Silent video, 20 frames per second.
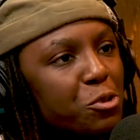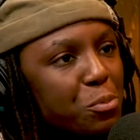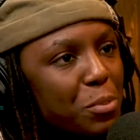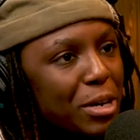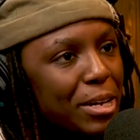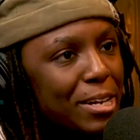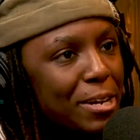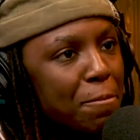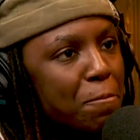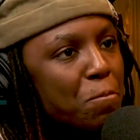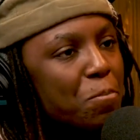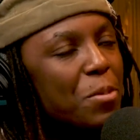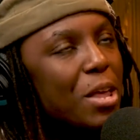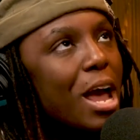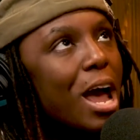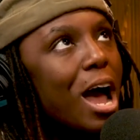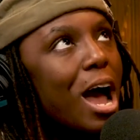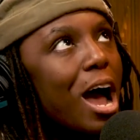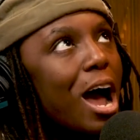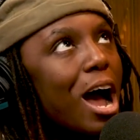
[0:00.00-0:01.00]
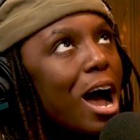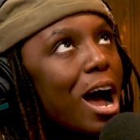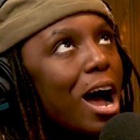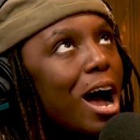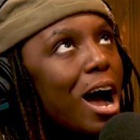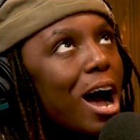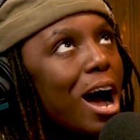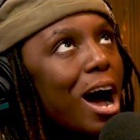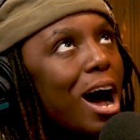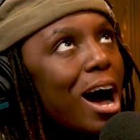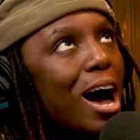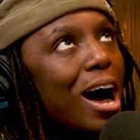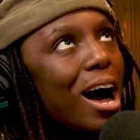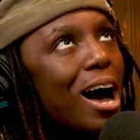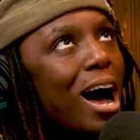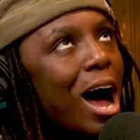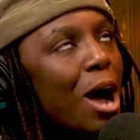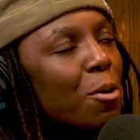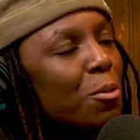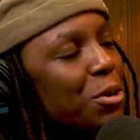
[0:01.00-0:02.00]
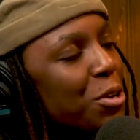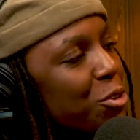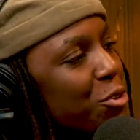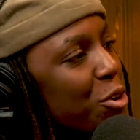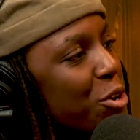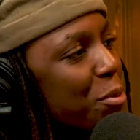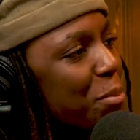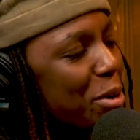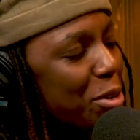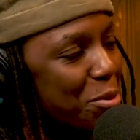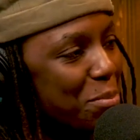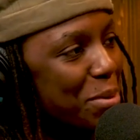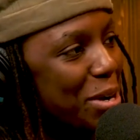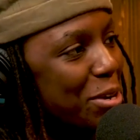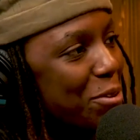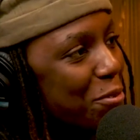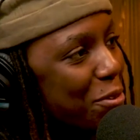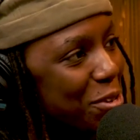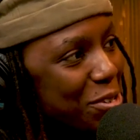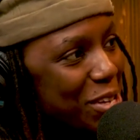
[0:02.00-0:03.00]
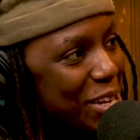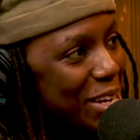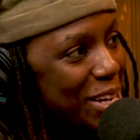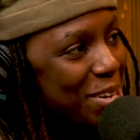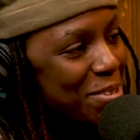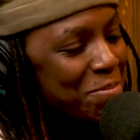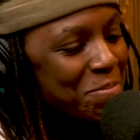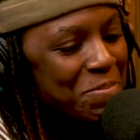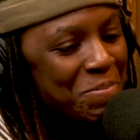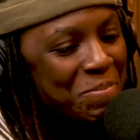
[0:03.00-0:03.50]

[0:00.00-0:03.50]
body. Uh-huh. I want to talk about her mind for a second.